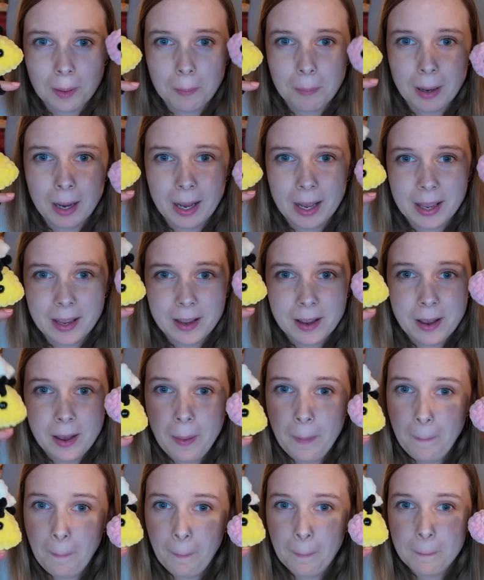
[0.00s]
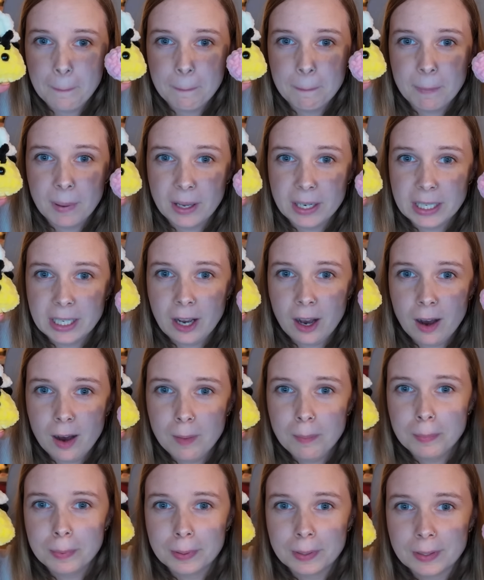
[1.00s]
by Bunny
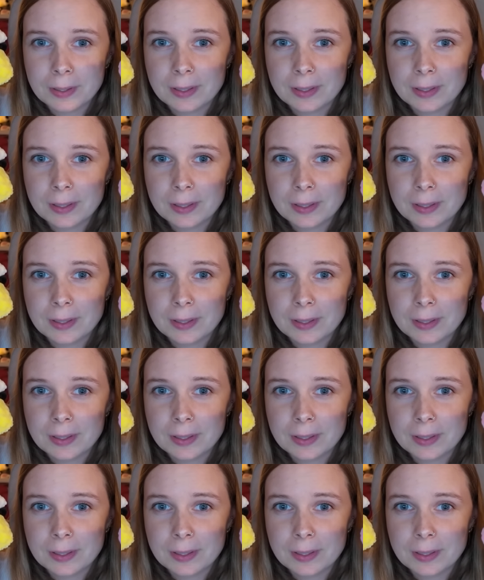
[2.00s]
Hop.